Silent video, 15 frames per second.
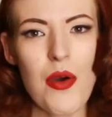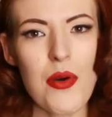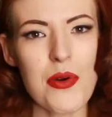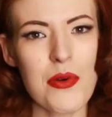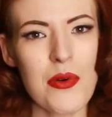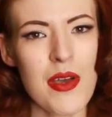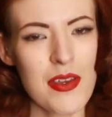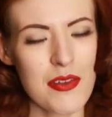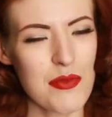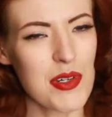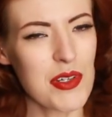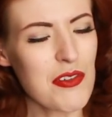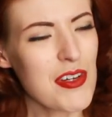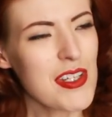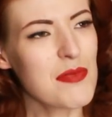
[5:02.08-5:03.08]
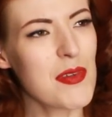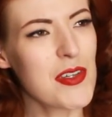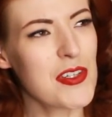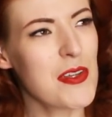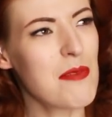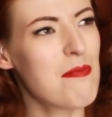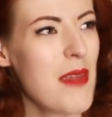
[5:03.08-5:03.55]
oh, what
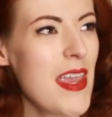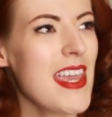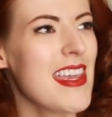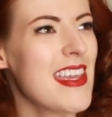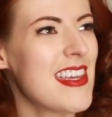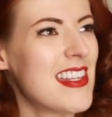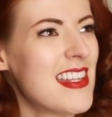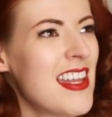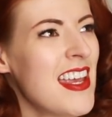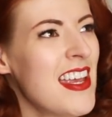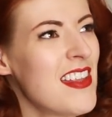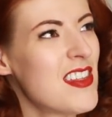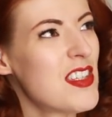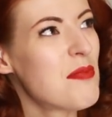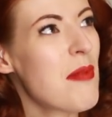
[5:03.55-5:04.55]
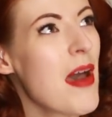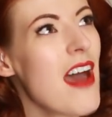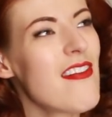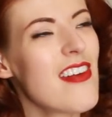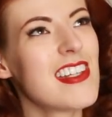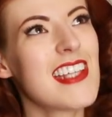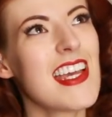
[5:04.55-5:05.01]
Christmas should be and this
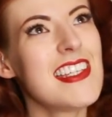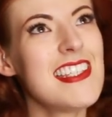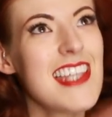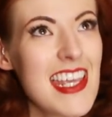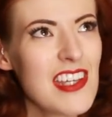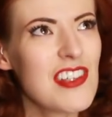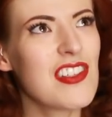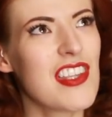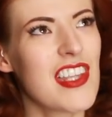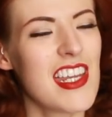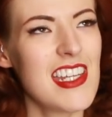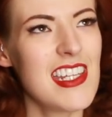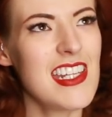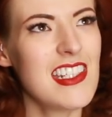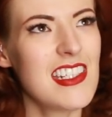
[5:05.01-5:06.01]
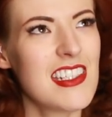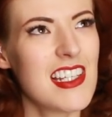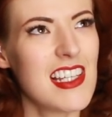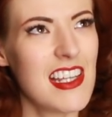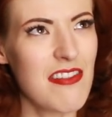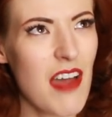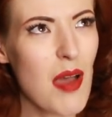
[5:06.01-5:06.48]
perfect ideal that it needed
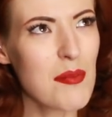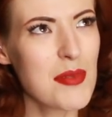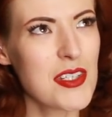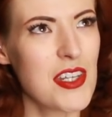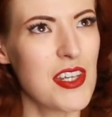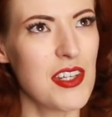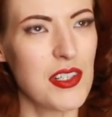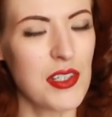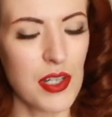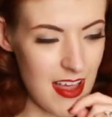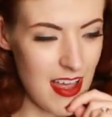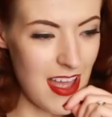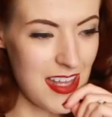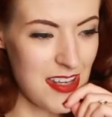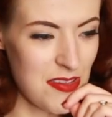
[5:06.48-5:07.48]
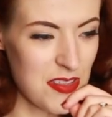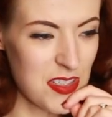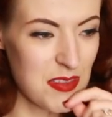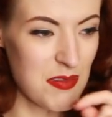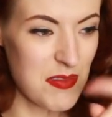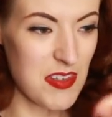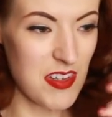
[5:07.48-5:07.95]
to live up to. And
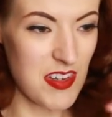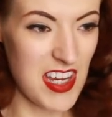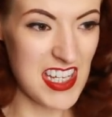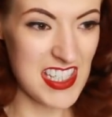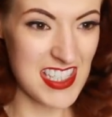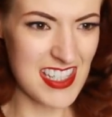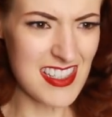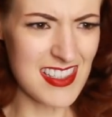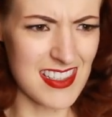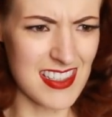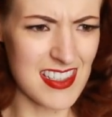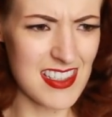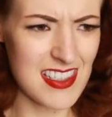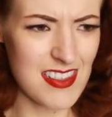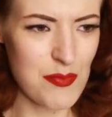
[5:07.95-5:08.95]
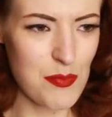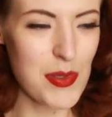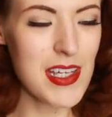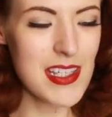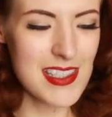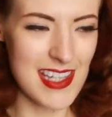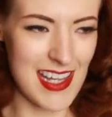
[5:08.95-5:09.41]
it didn't,
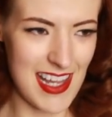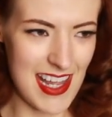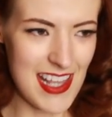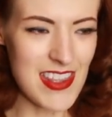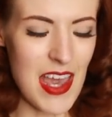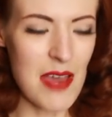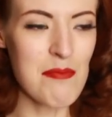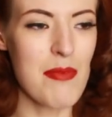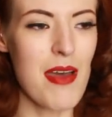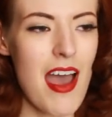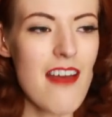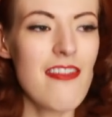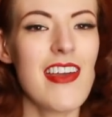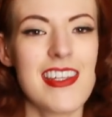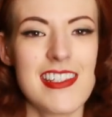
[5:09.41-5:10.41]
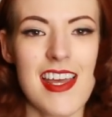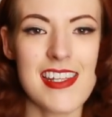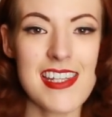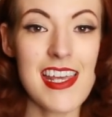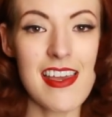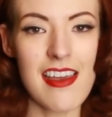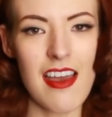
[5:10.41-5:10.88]
because in that perfect
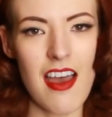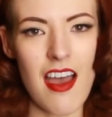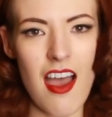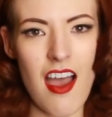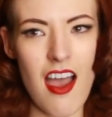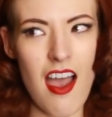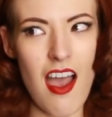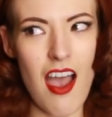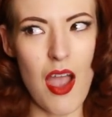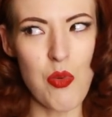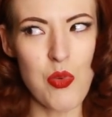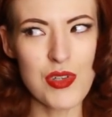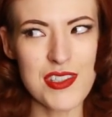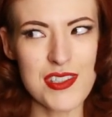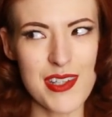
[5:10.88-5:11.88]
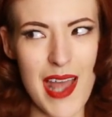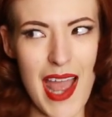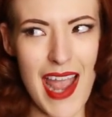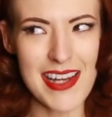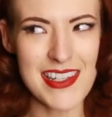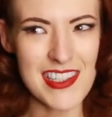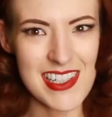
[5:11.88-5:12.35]
idea, I wasn't
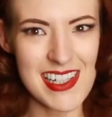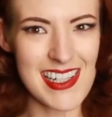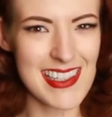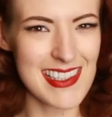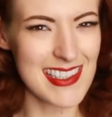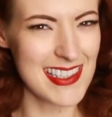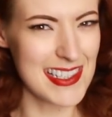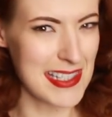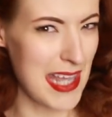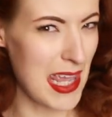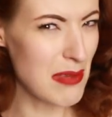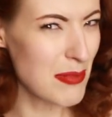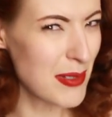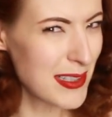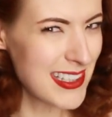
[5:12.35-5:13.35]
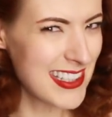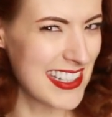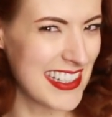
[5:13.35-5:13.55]
actually disabled.